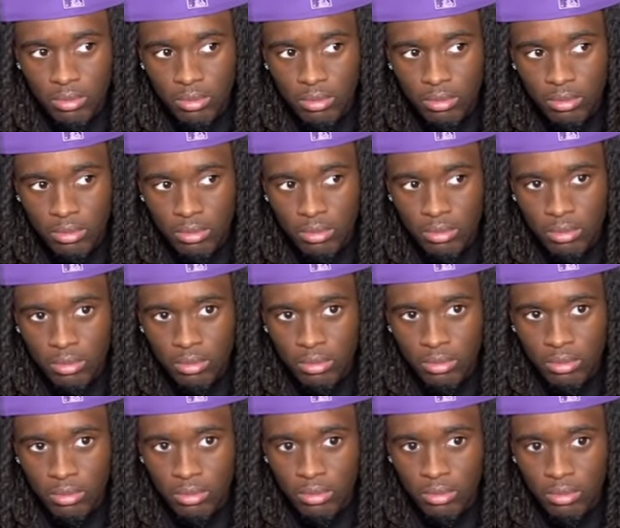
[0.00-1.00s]

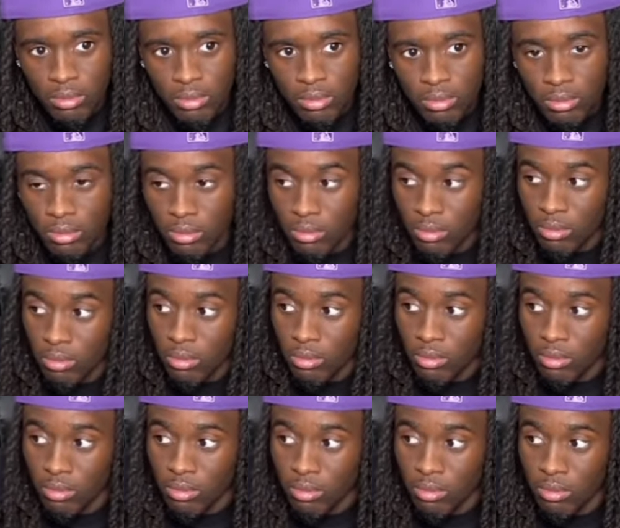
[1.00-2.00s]

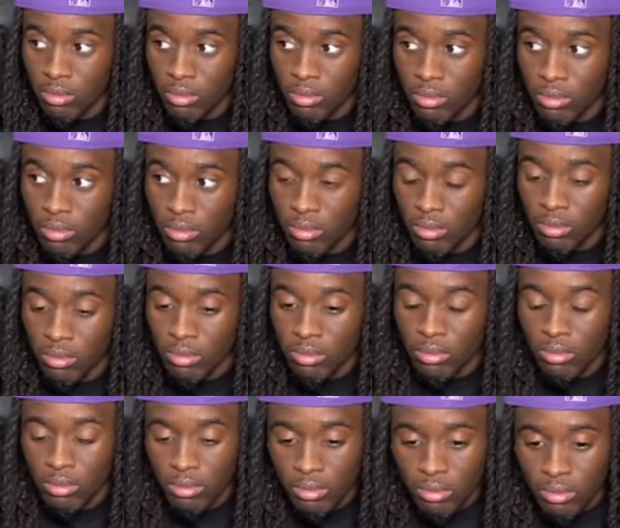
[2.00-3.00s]

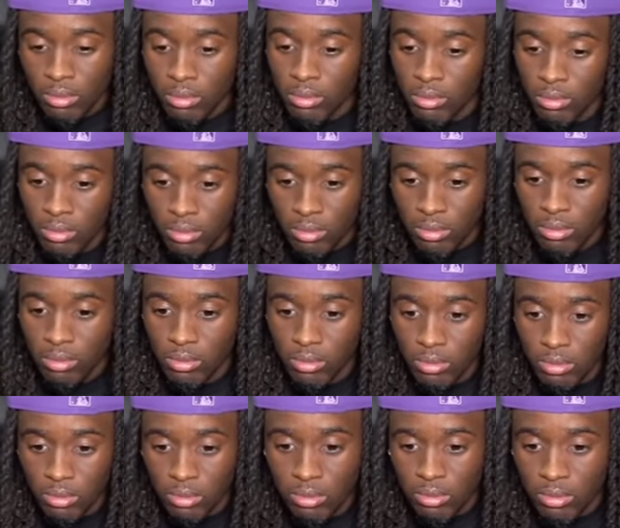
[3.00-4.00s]

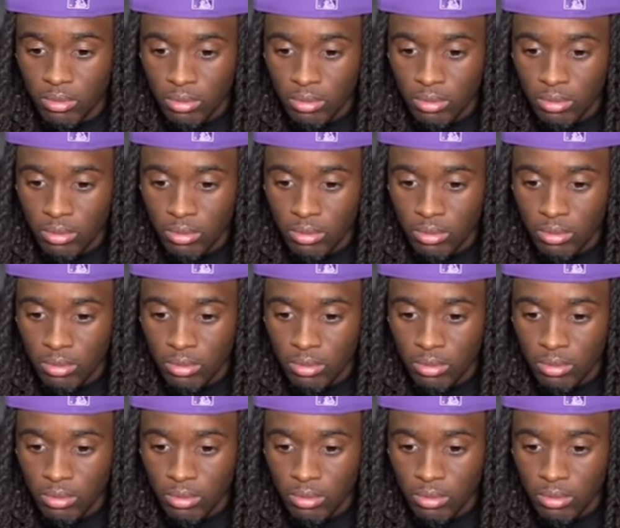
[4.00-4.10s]
(not speaking)